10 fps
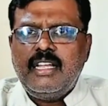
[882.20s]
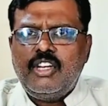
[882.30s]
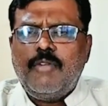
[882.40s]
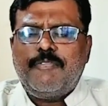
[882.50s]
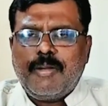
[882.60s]

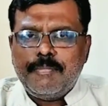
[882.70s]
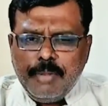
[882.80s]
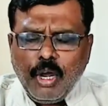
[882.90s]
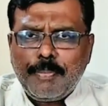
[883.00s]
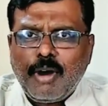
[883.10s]
Now, from
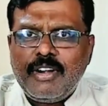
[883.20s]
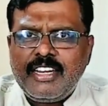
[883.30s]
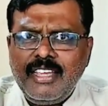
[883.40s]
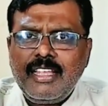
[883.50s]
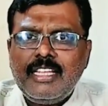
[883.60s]
below
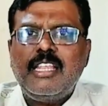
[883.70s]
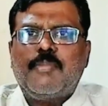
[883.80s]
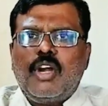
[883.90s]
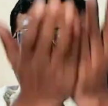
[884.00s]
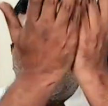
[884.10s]
poverty, they
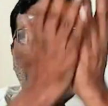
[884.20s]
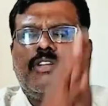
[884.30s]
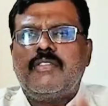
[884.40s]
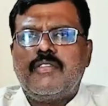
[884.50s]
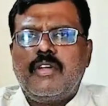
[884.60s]
brought them
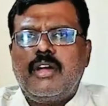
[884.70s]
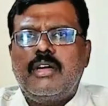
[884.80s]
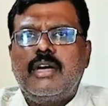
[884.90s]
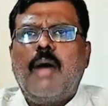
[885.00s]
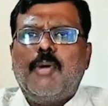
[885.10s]
out
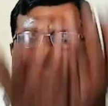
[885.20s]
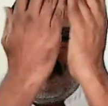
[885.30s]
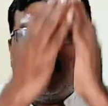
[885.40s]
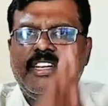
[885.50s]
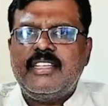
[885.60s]
above
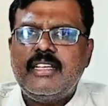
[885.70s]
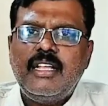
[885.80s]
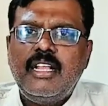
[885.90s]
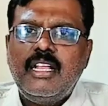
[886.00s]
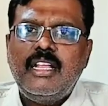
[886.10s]
poverty.
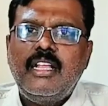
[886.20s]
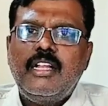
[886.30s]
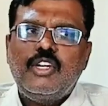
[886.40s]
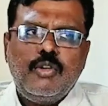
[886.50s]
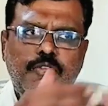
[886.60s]

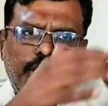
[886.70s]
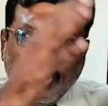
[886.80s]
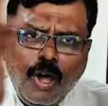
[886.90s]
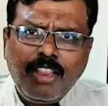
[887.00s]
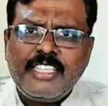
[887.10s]
With
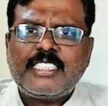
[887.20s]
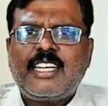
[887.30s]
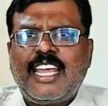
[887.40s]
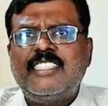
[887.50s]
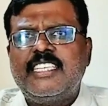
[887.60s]
all this
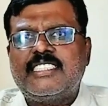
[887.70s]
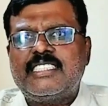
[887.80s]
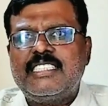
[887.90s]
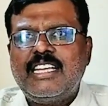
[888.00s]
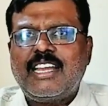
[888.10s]

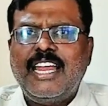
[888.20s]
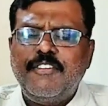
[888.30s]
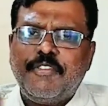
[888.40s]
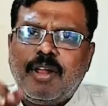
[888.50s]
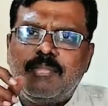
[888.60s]
crisis, right
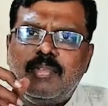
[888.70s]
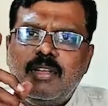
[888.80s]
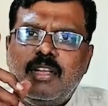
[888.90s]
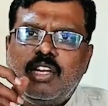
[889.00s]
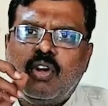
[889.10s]
from
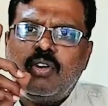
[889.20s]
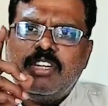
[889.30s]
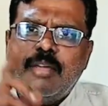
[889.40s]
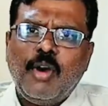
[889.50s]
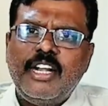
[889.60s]

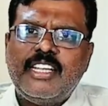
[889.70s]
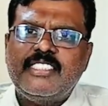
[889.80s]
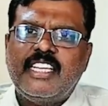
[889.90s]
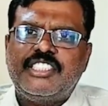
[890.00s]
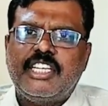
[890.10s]

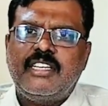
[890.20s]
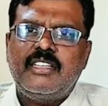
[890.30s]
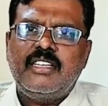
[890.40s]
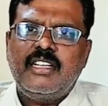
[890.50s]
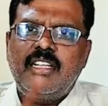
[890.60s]

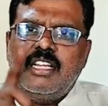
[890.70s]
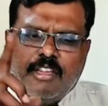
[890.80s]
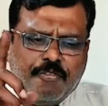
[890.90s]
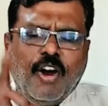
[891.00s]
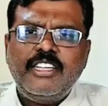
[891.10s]
demonetization,
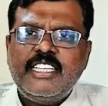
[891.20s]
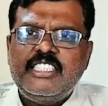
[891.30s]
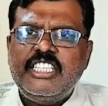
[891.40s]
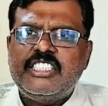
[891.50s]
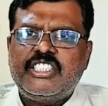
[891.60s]
a faulty
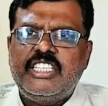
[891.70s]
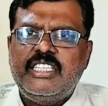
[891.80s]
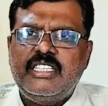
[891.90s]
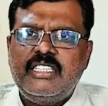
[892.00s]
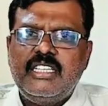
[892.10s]

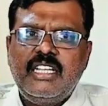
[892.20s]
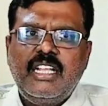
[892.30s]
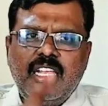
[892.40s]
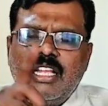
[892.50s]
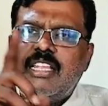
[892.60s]
GST,
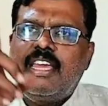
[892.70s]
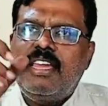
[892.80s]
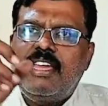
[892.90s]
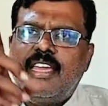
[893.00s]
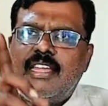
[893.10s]

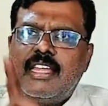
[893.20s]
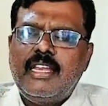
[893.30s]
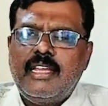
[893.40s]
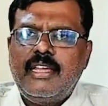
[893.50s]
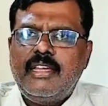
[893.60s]

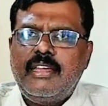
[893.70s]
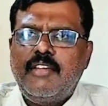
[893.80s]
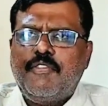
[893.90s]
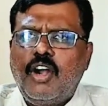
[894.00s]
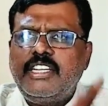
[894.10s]
a
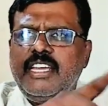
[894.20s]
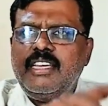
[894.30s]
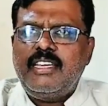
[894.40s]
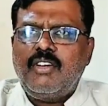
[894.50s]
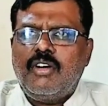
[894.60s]

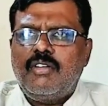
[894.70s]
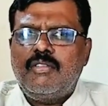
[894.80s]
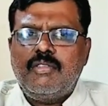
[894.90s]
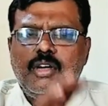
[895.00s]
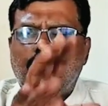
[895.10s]
faulty
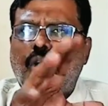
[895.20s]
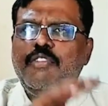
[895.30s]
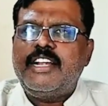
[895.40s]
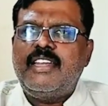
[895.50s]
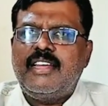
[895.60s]

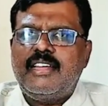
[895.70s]
COVID